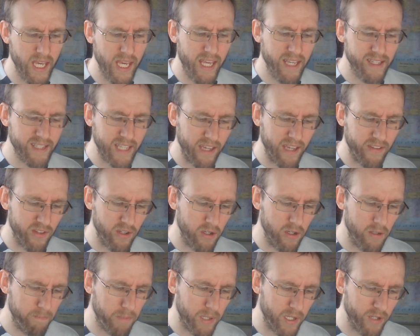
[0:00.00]
Can
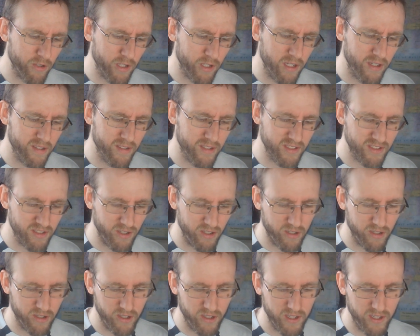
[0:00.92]
their Imperial
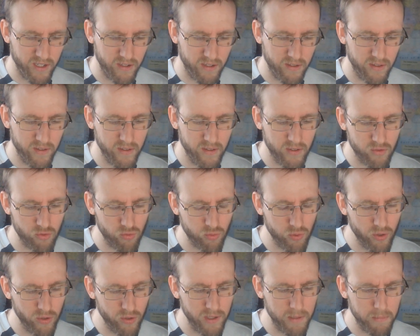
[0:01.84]
deserter
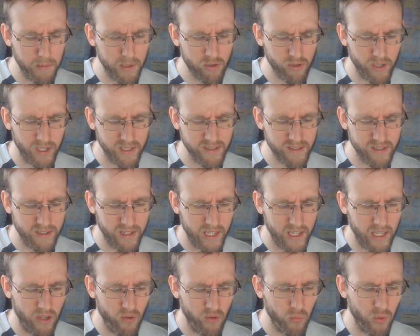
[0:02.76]
truly be trusted?
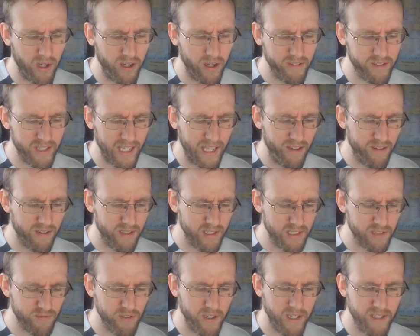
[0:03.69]
And while Cal and
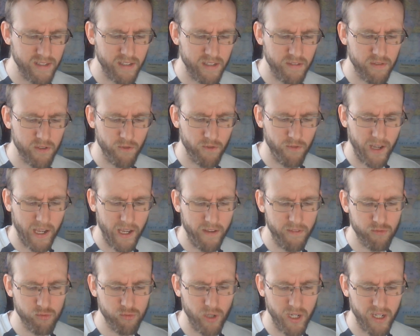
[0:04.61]
his friends have
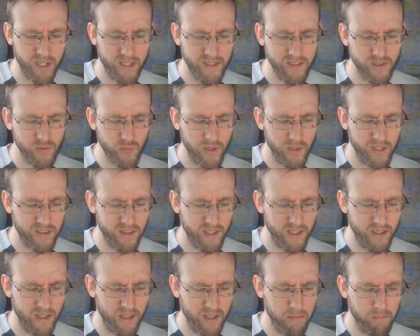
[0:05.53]
survived run-ins with
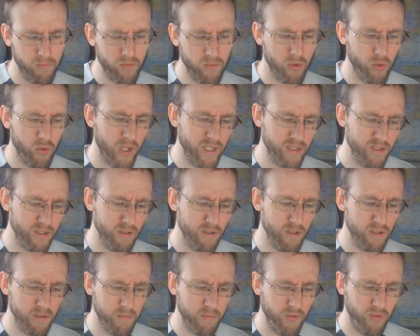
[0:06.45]
the
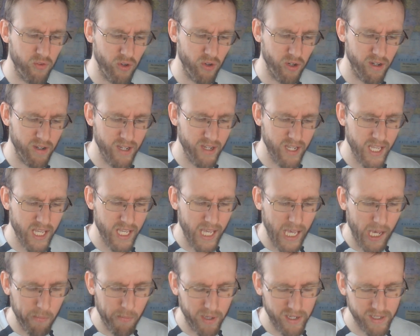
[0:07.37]
Inquisitors before,
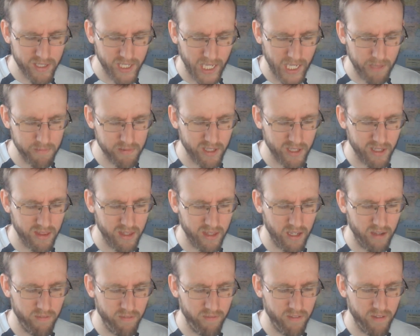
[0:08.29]
how many times can they